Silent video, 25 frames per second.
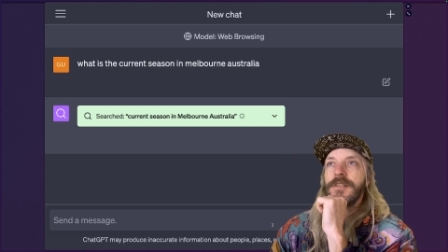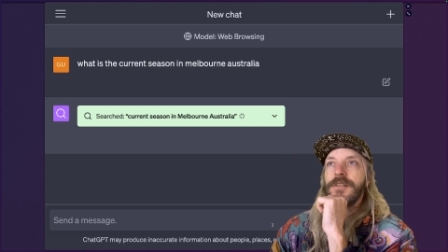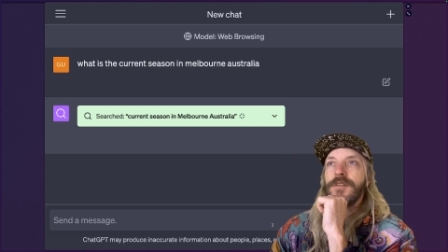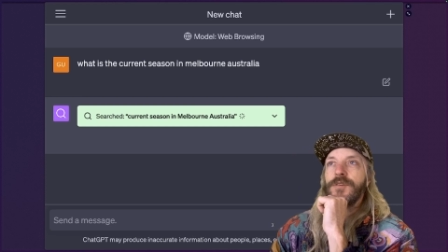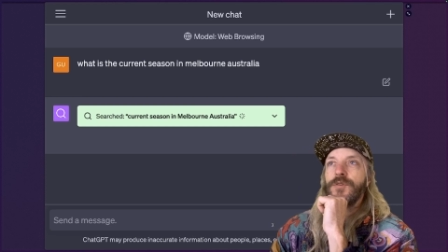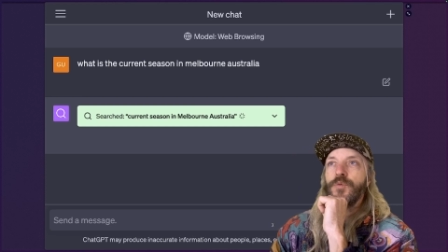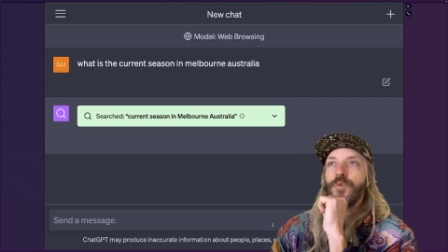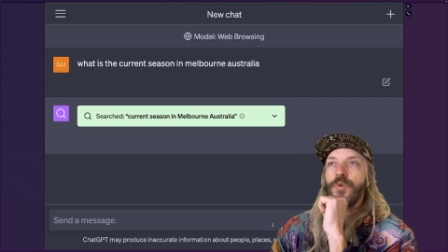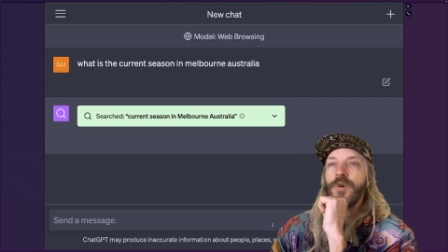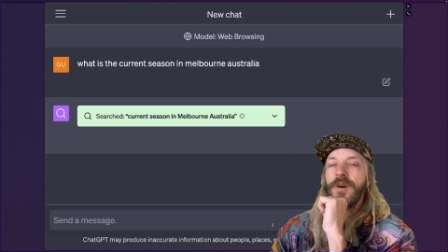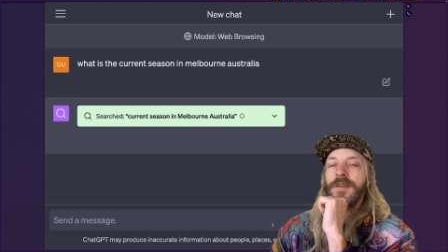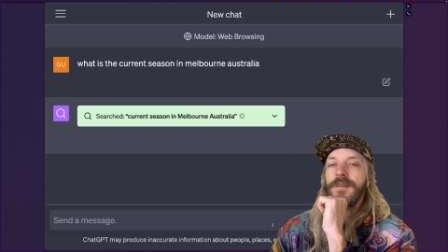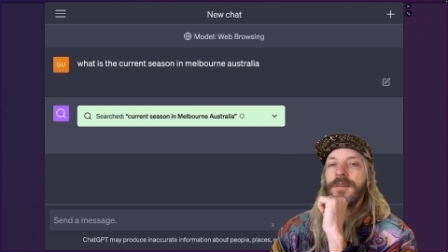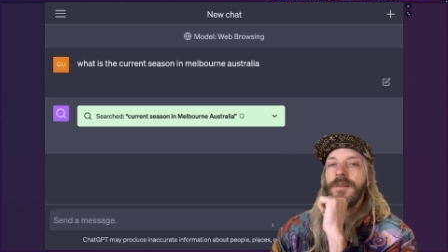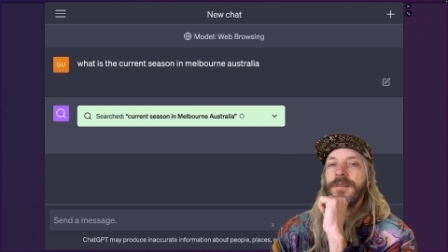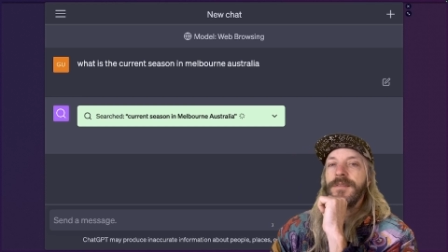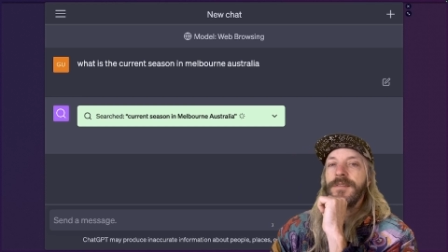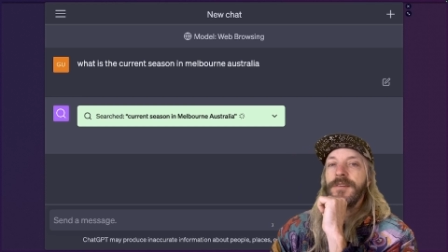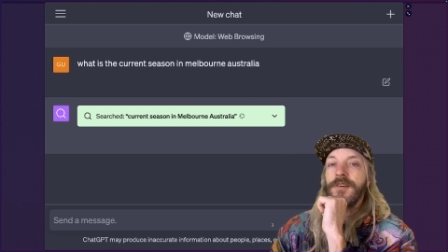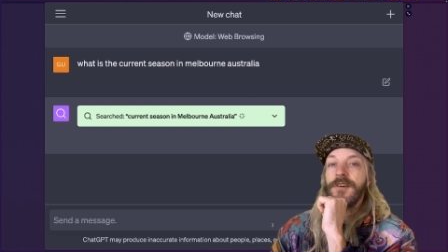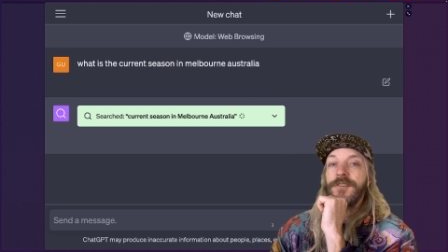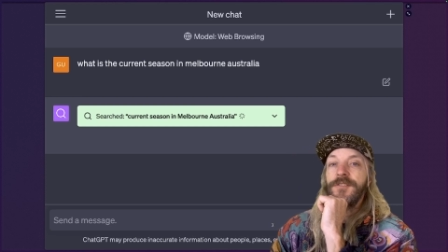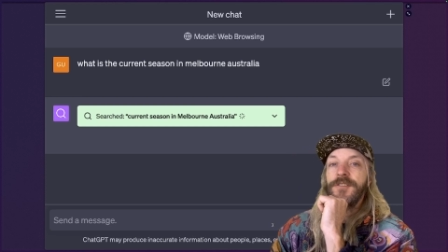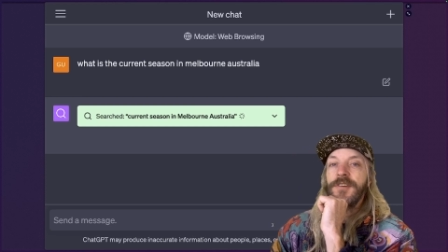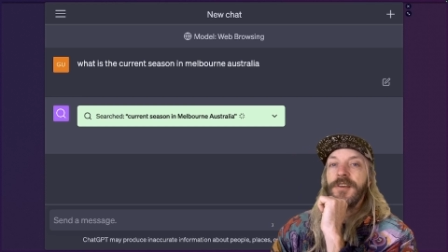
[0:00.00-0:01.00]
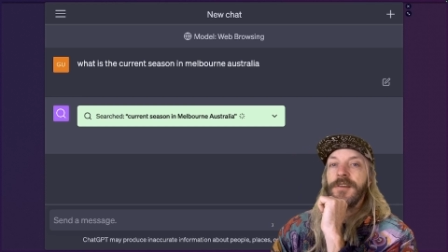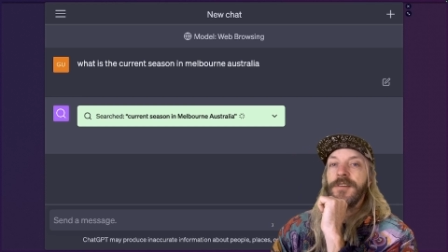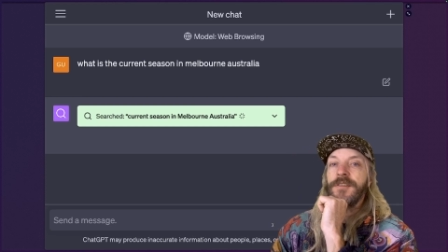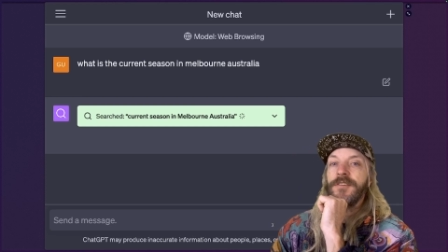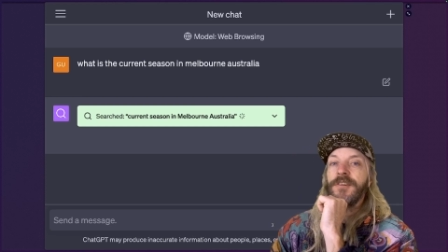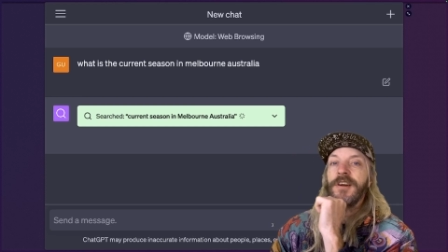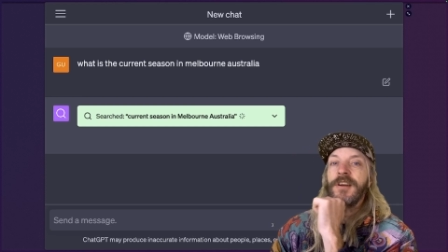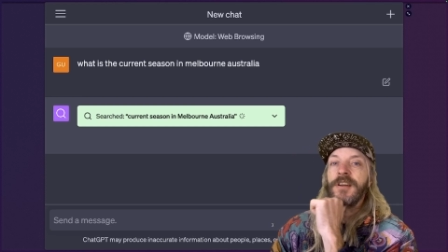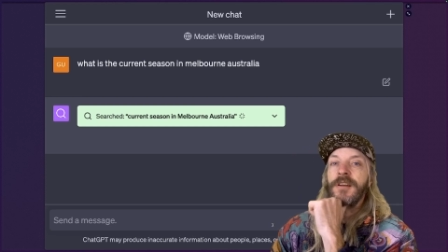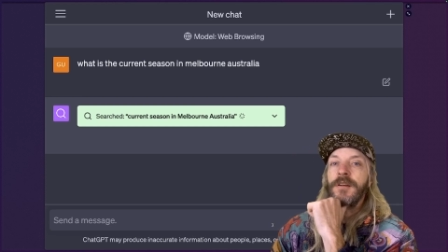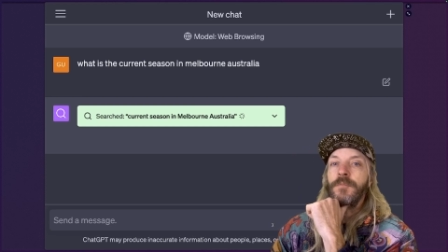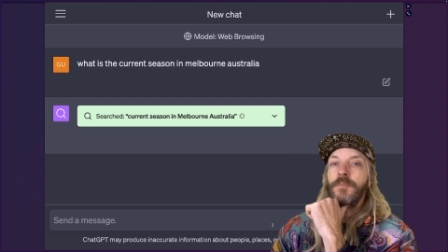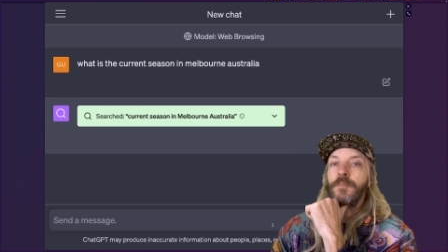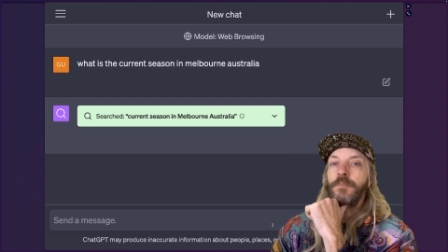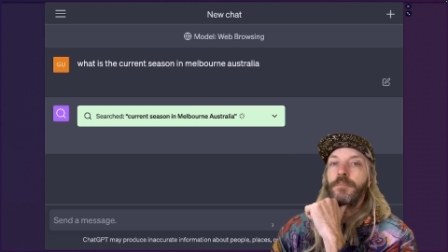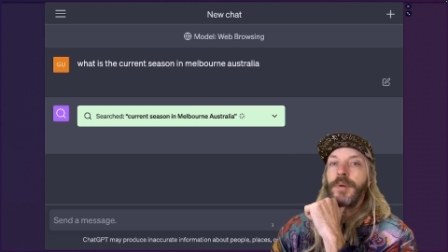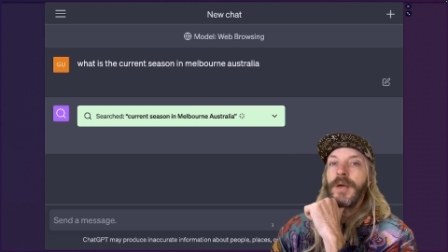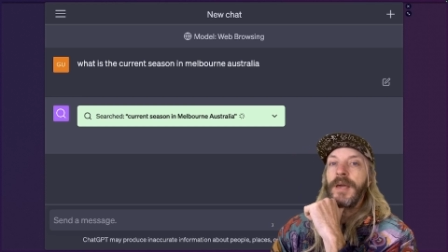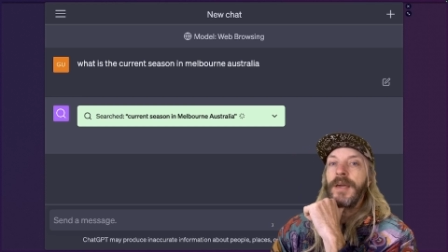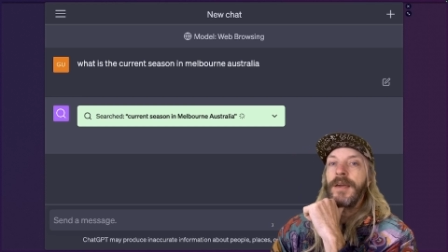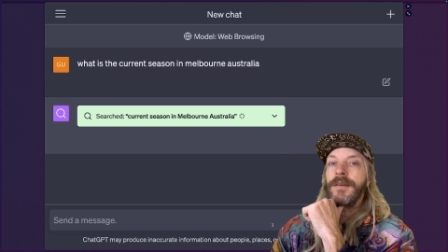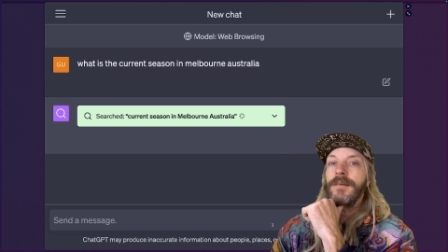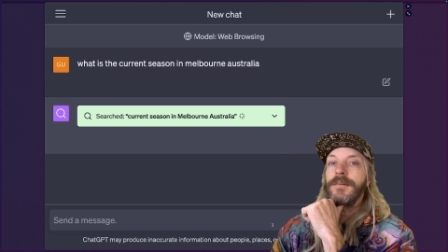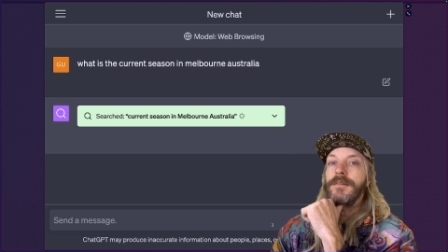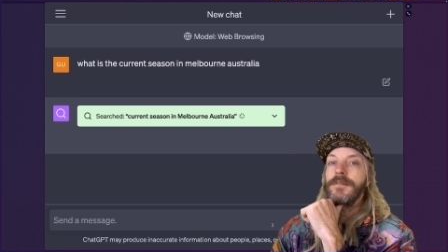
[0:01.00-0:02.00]
Where's it searching? Do you reckon
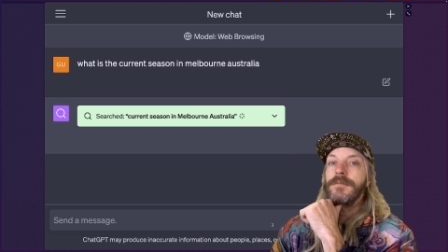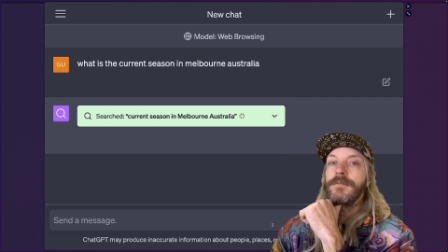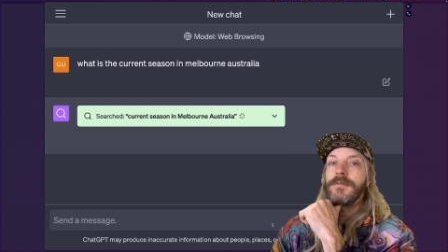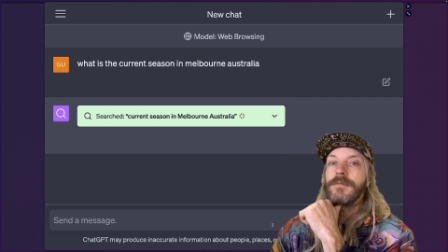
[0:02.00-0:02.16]
Bing?